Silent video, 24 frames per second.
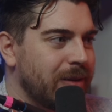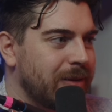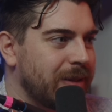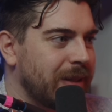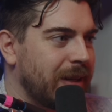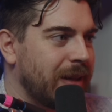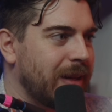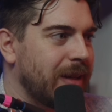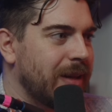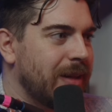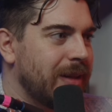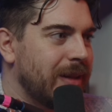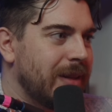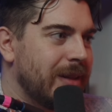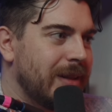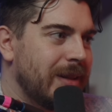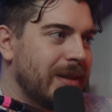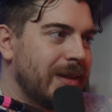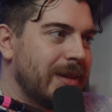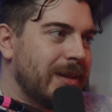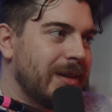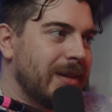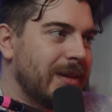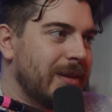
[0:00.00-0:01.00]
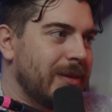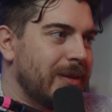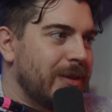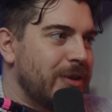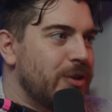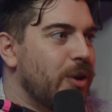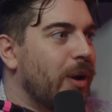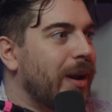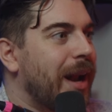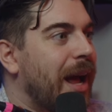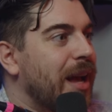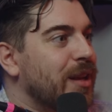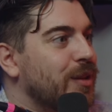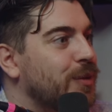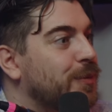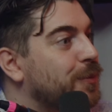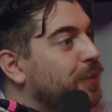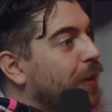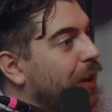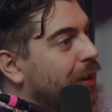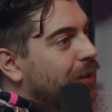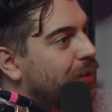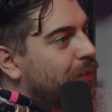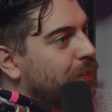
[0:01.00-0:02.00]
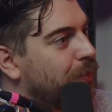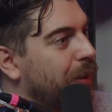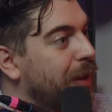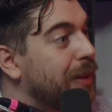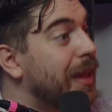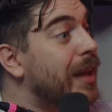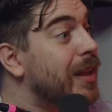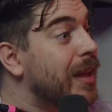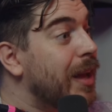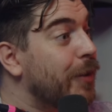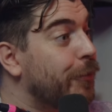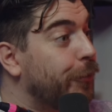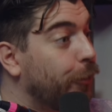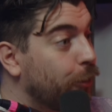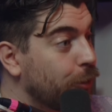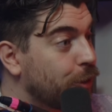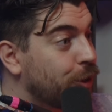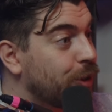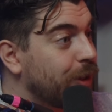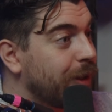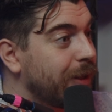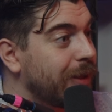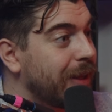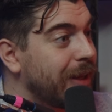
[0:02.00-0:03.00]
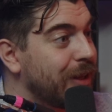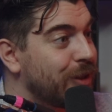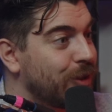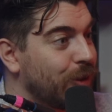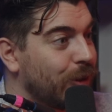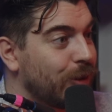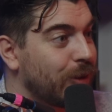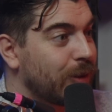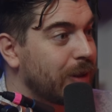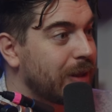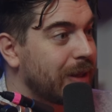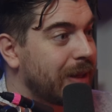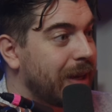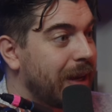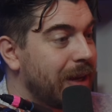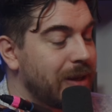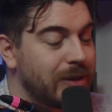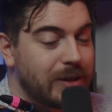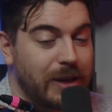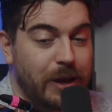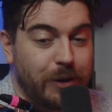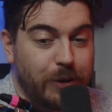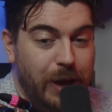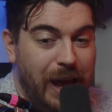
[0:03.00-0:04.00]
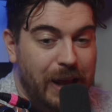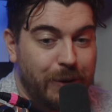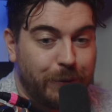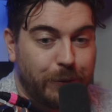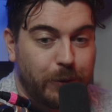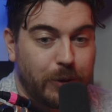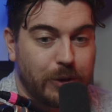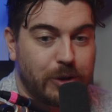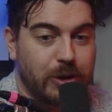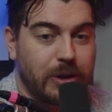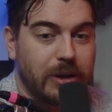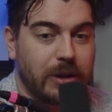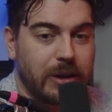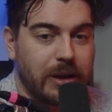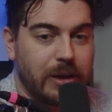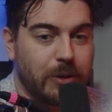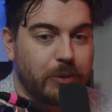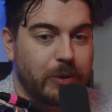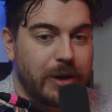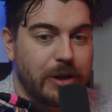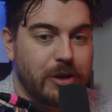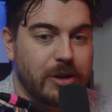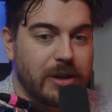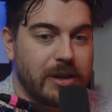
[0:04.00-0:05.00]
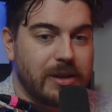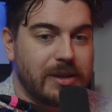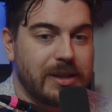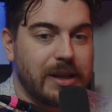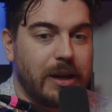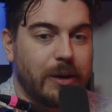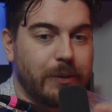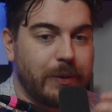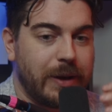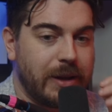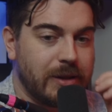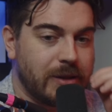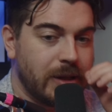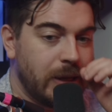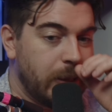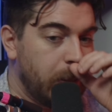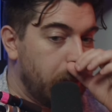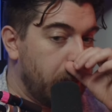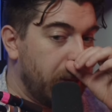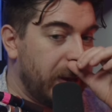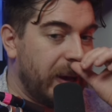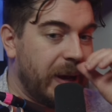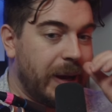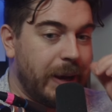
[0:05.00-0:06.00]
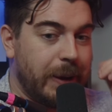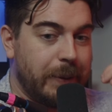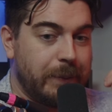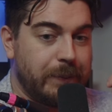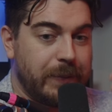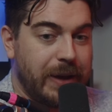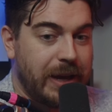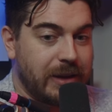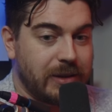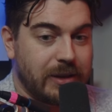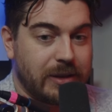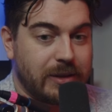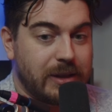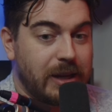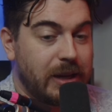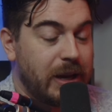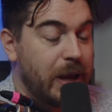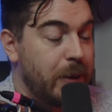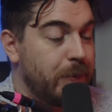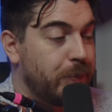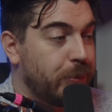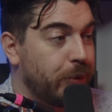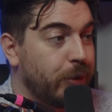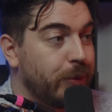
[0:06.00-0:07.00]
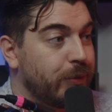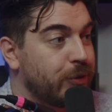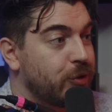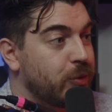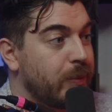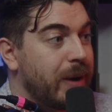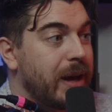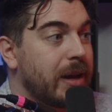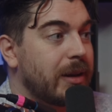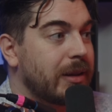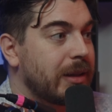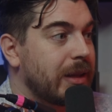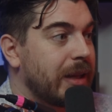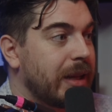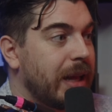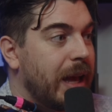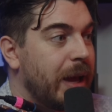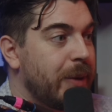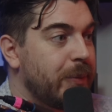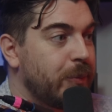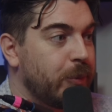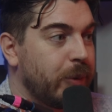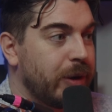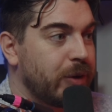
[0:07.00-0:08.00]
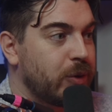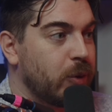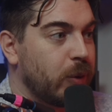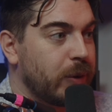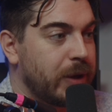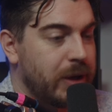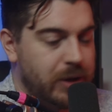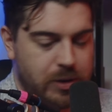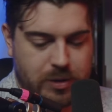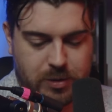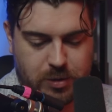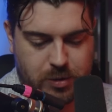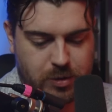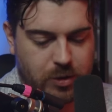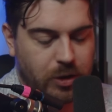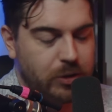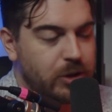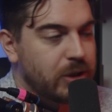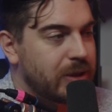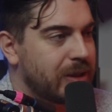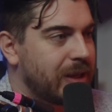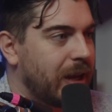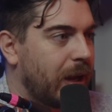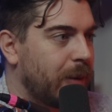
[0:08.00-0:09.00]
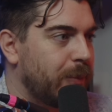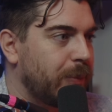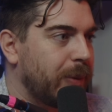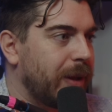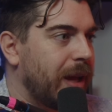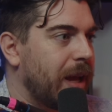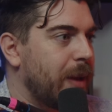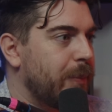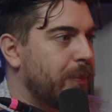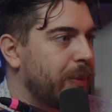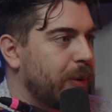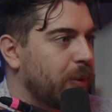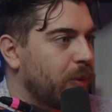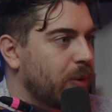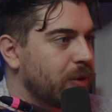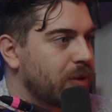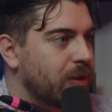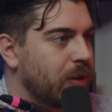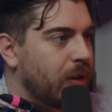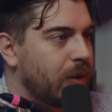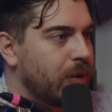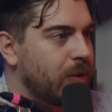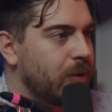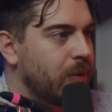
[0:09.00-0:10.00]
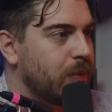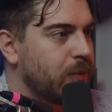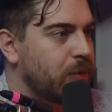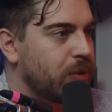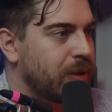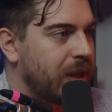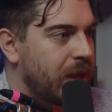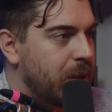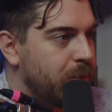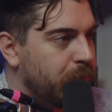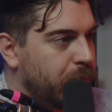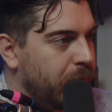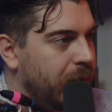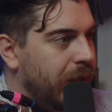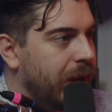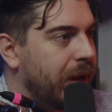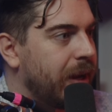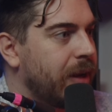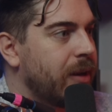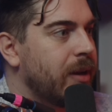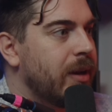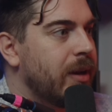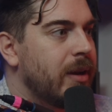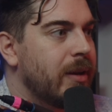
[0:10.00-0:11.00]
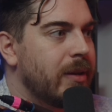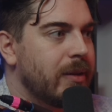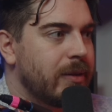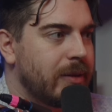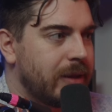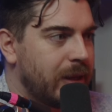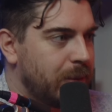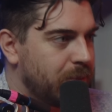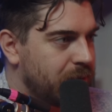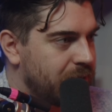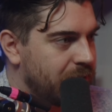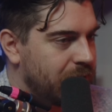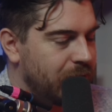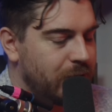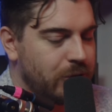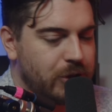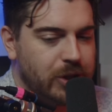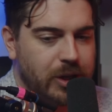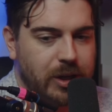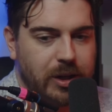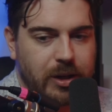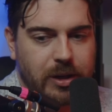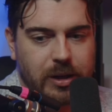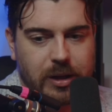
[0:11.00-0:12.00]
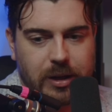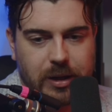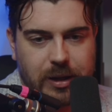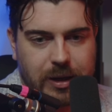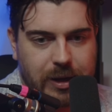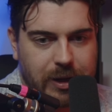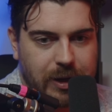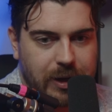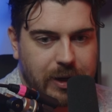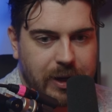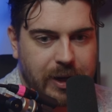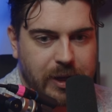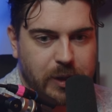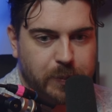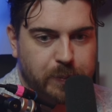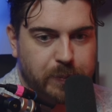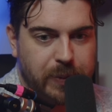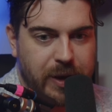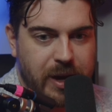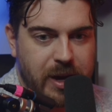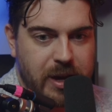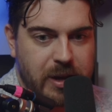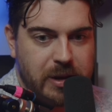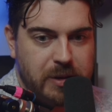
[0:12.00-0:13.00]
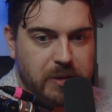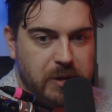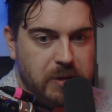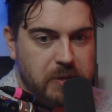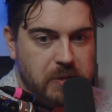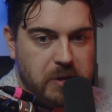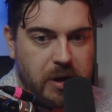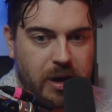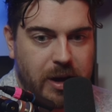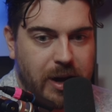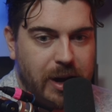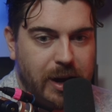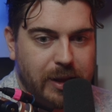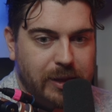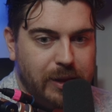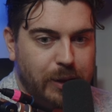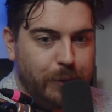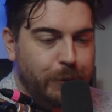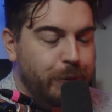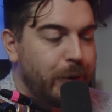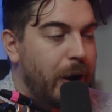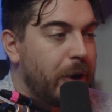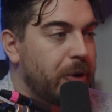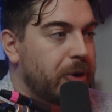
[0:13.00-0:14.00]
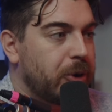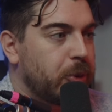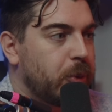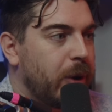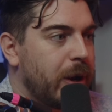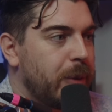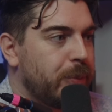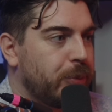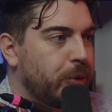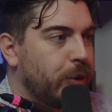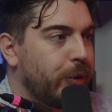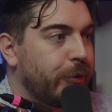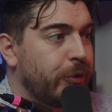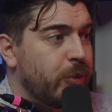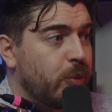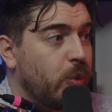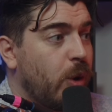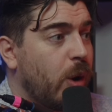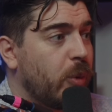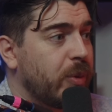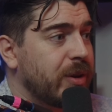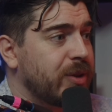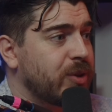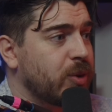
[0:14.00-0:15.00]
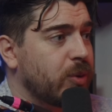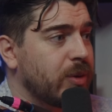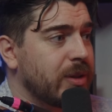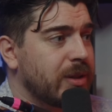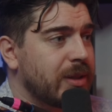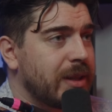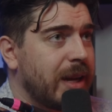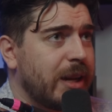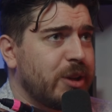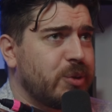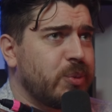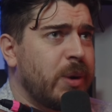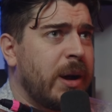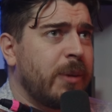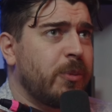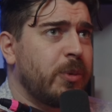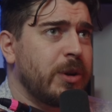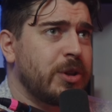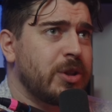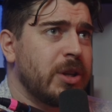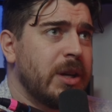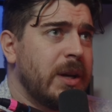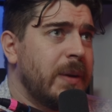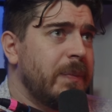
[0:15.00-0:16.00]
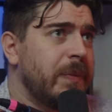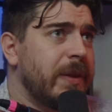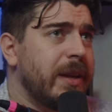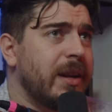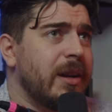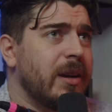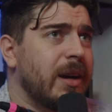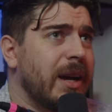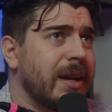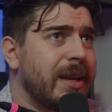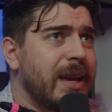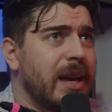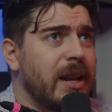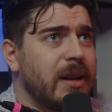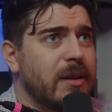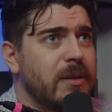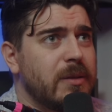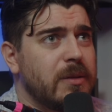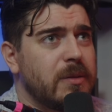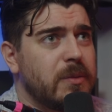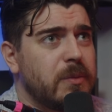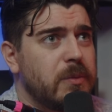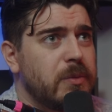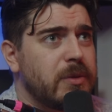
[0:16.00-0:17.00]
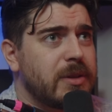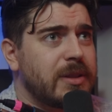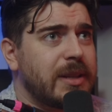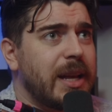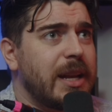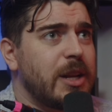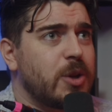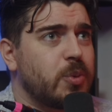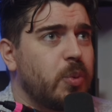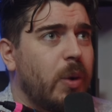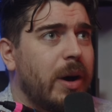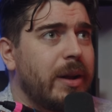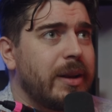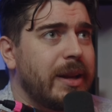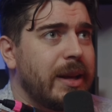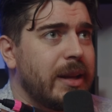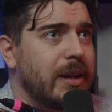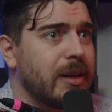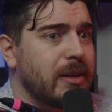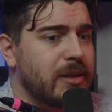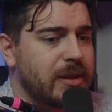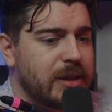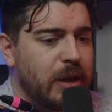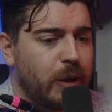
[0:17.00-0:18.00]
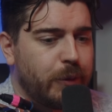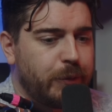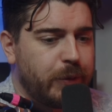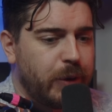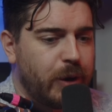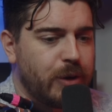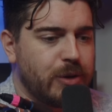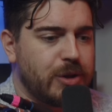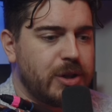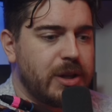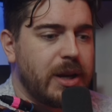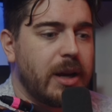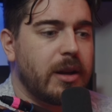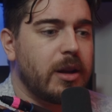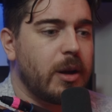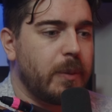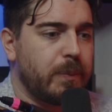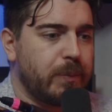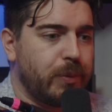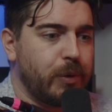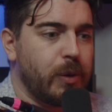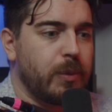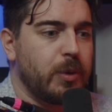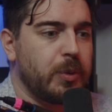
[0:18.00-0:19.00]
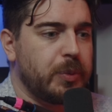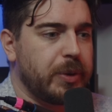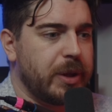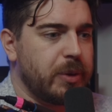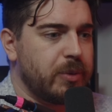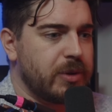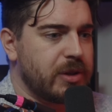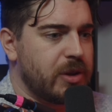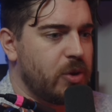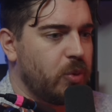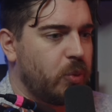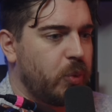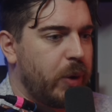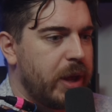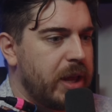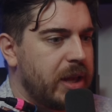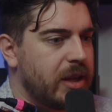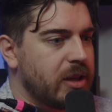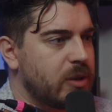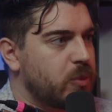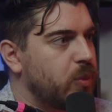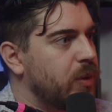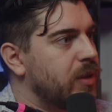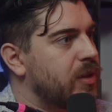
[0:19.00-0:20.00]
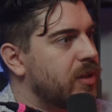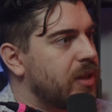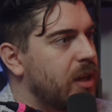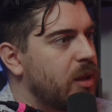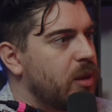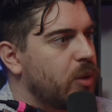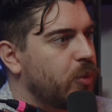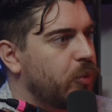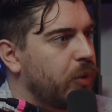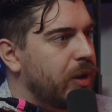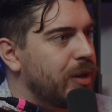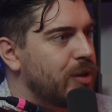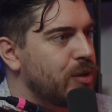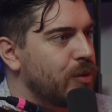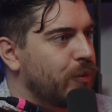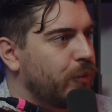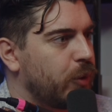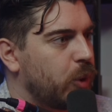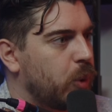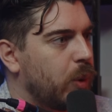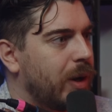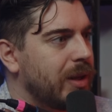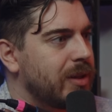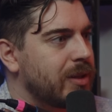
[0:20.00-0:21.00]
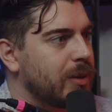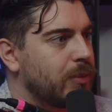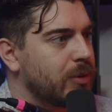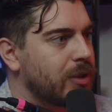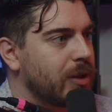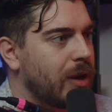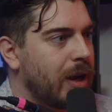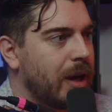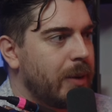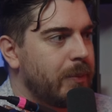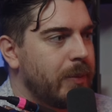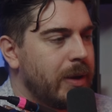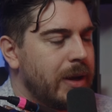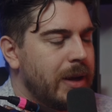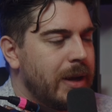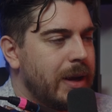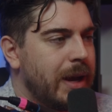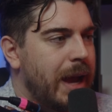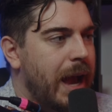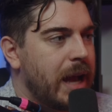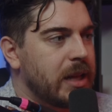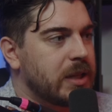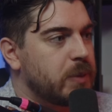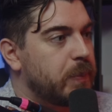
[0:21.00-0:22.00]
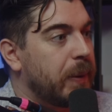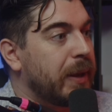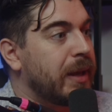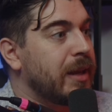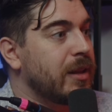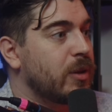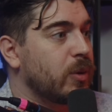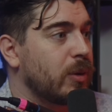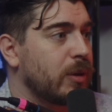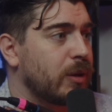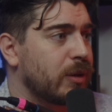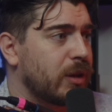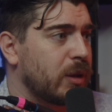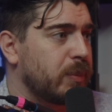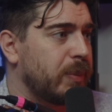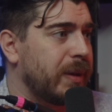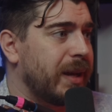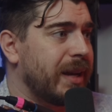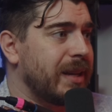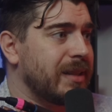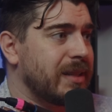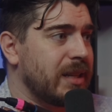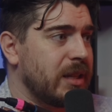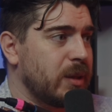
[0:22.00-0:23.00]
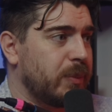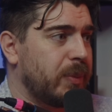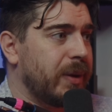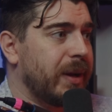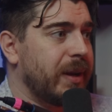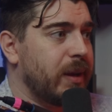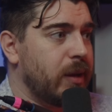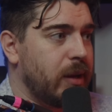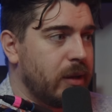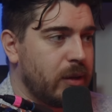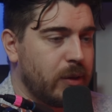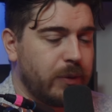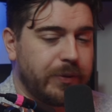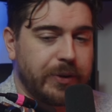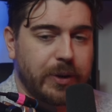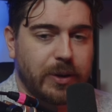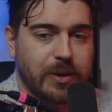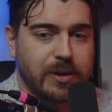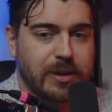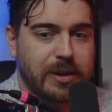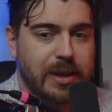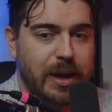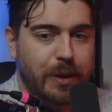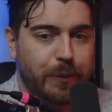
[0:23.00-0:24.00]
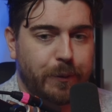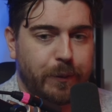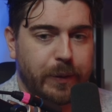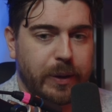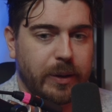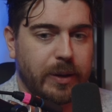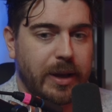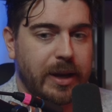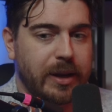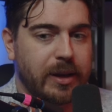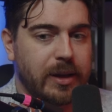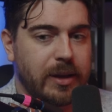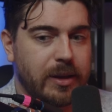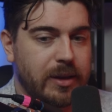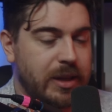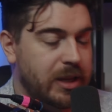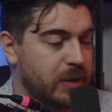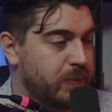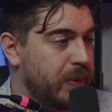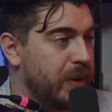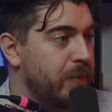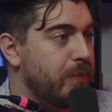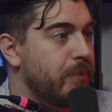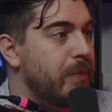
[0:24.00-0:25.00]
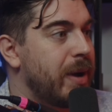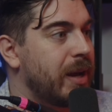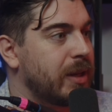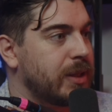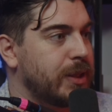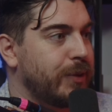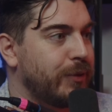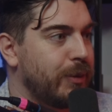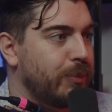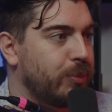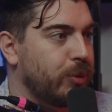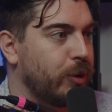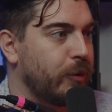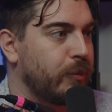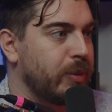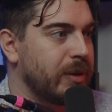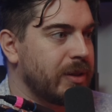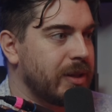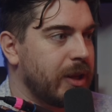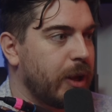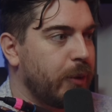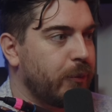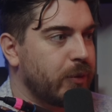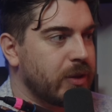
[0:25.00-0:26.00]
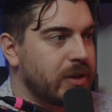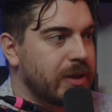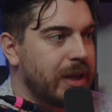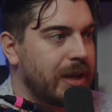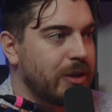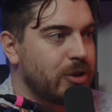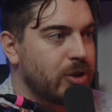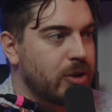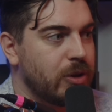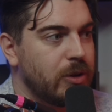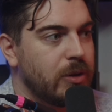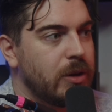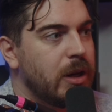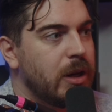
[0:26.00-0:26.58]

Uh, not as fun. But that fortunately is no longer the case, and and fortunately the region itself has, um, as I said, improved dramatically. And we're talking not just gunplay, but also team play, team synergy uh, has been, I think, far and away improved from what we saw in stage one. Which you know, again, stage one in itself for Oceania probably was the weakest we'd seen the region for quite some time. Yep. And speaking to a lot of the players in the player interviews, they feel like there's been massive improvements here for stage two.